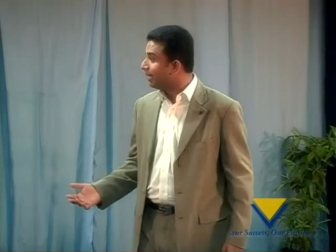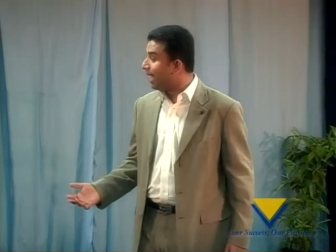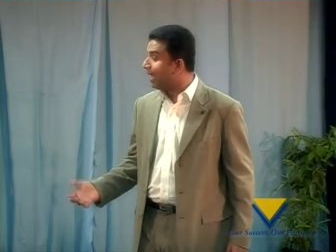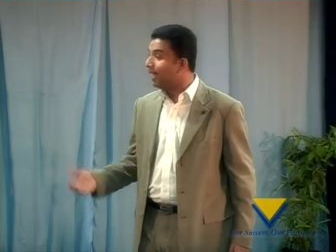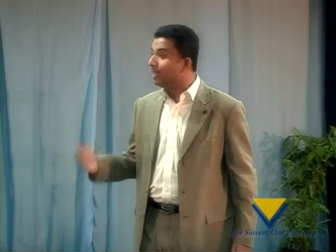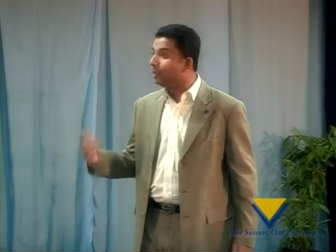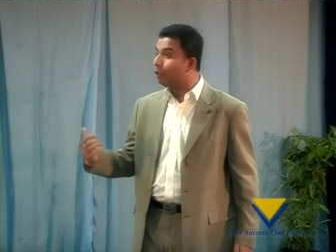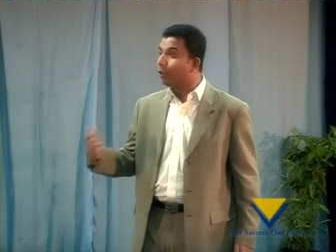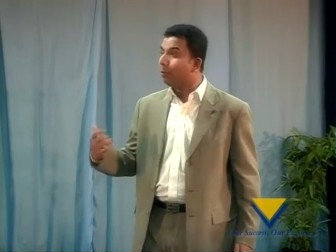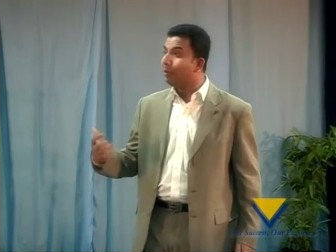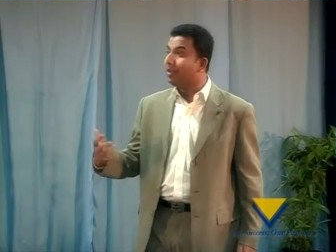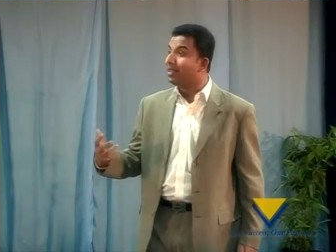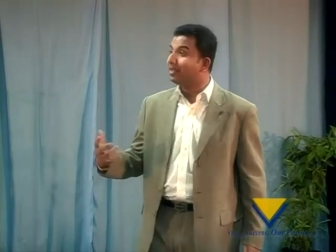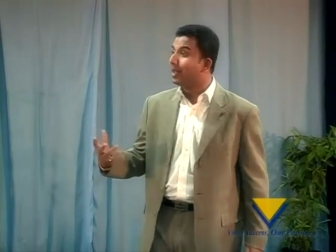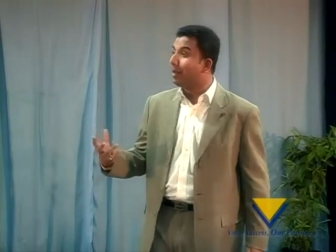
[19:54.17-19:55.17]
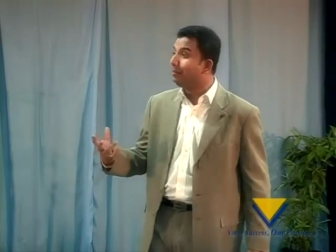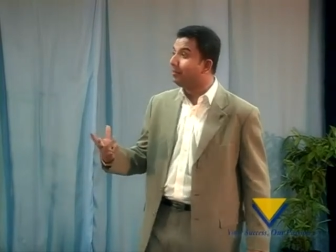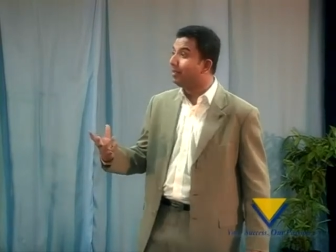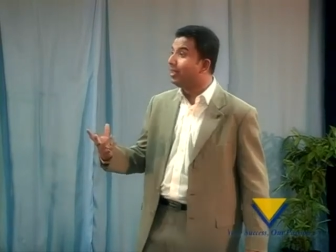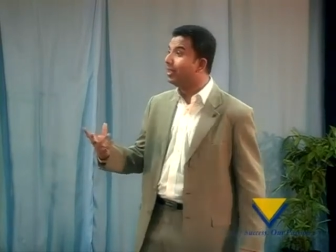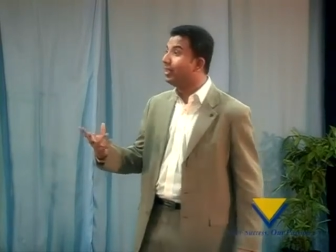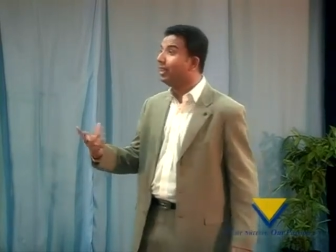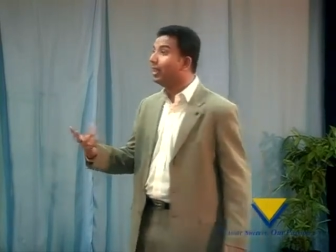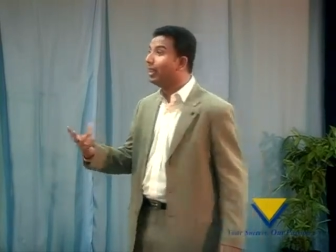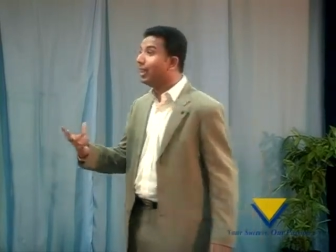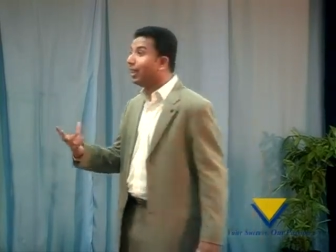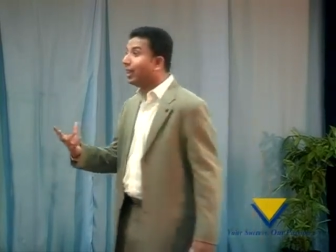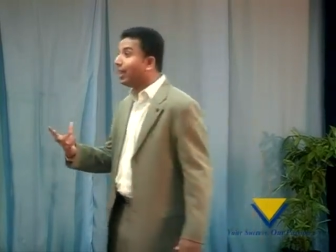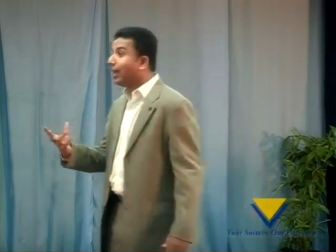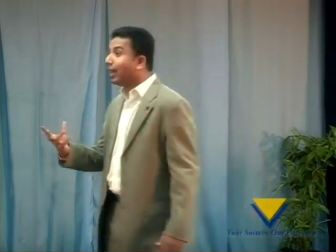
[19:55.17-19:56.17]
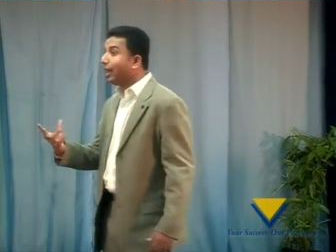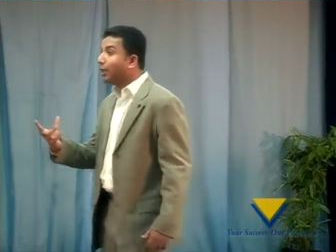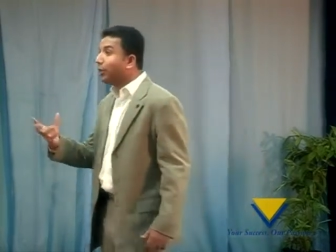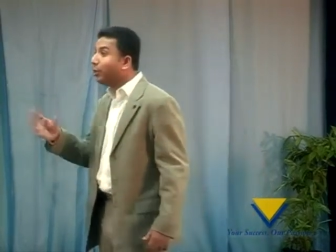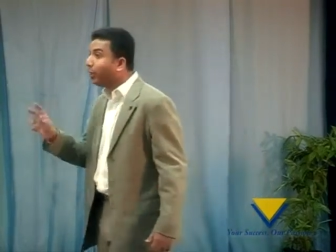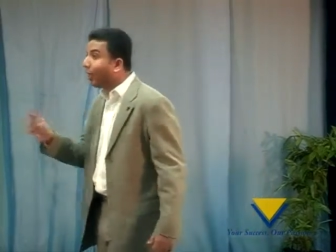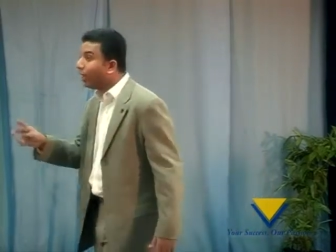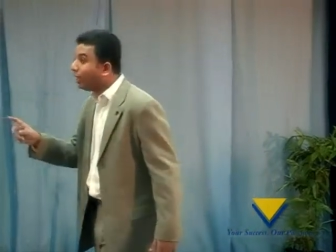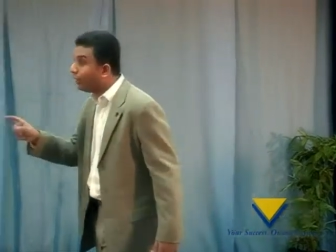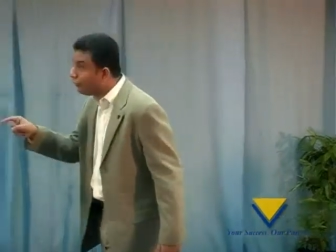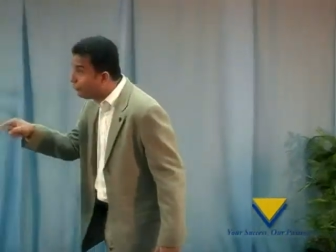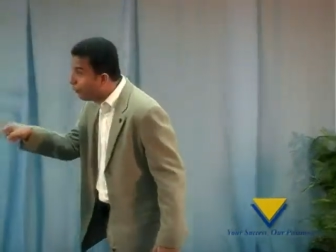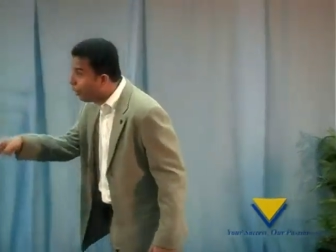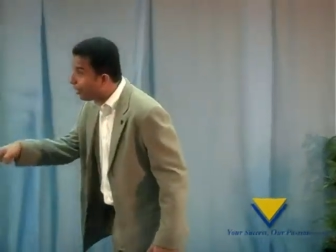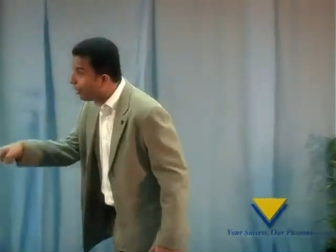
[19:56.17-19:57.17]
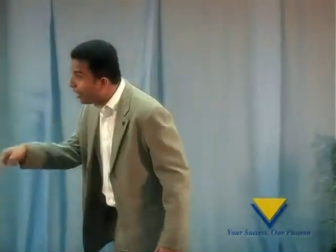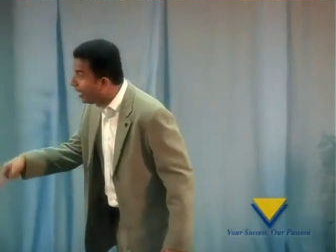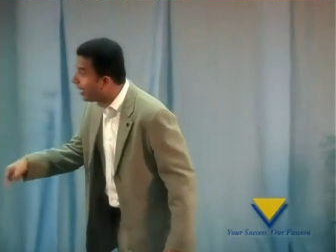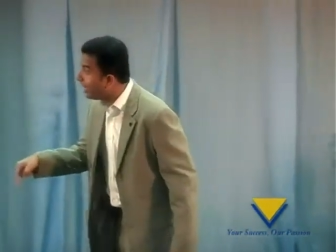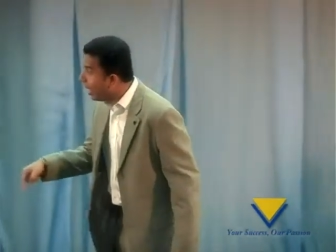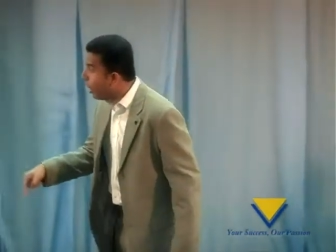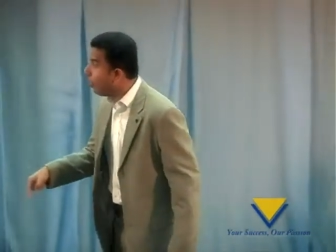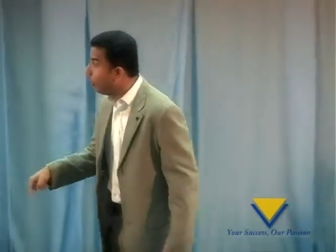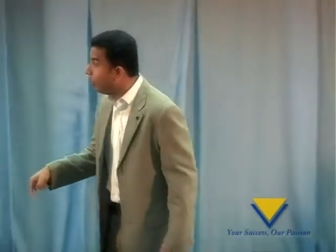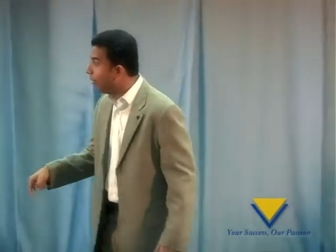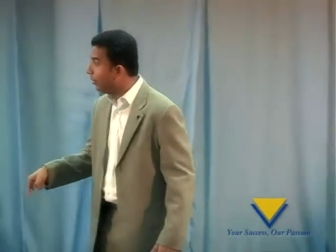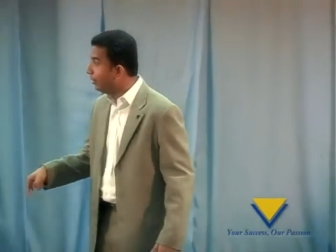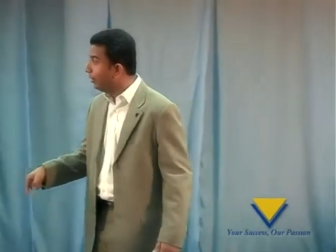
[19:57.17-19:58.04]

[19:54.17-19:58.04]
And it could be something you can afford right now,